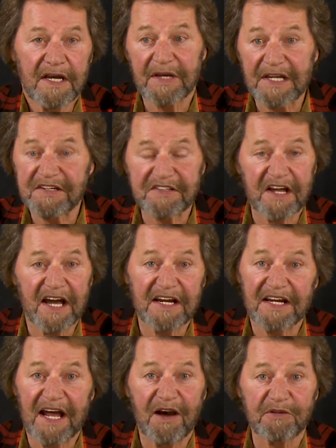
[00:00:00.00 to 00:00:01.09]
Inside
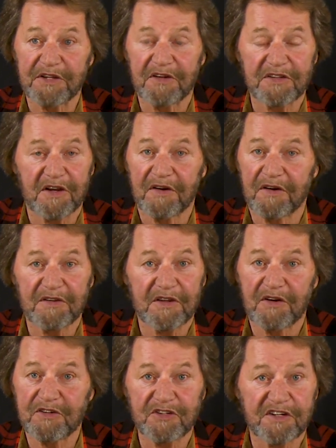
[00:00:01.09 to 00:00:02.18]
and out, they're, they're,
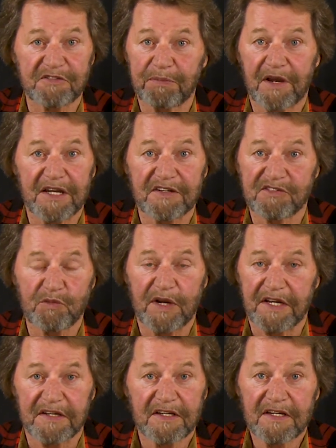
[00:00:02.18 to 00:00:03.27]
they're just plain
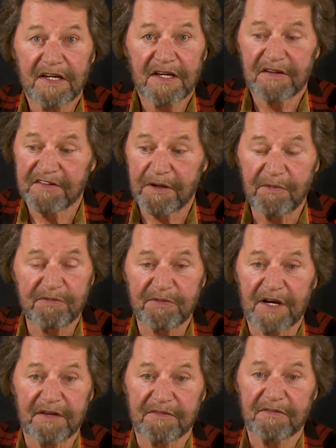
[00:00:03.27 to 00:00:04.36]
sweet. Some of them
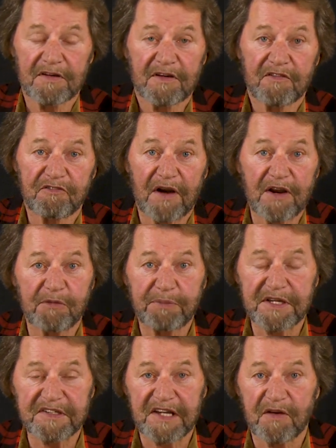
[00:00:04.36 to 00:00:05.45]
got fire
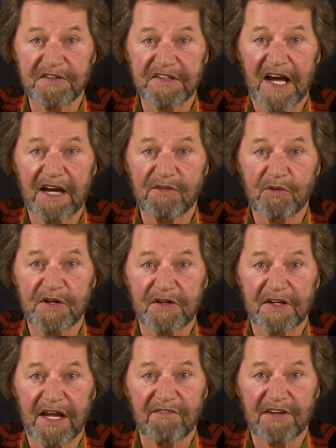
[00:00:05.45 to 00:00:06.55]
pits outside where you
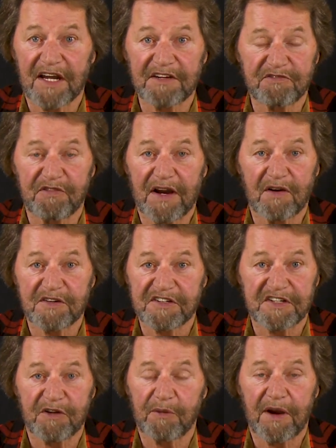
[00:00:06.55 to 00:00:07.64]
can have a nice fire and
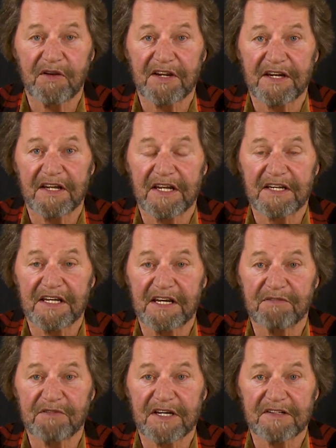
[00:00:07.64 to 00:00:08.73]
sit around it in the
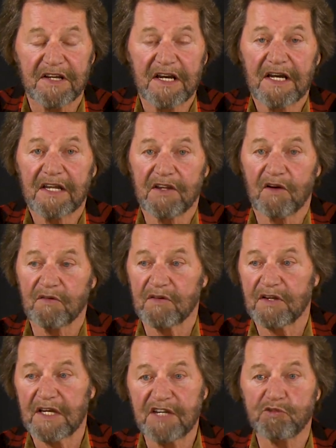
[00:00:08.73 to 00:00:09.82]
evenings. They're,
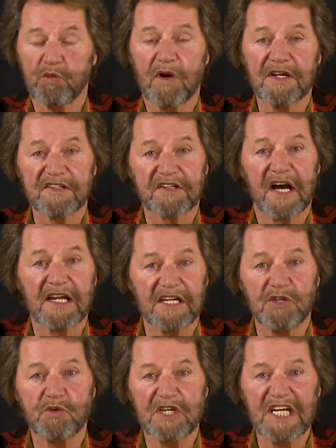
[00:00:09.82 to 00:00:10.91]
each one is kind of
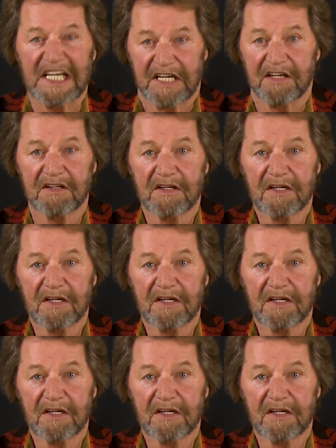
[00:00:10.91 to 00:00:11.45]
unique.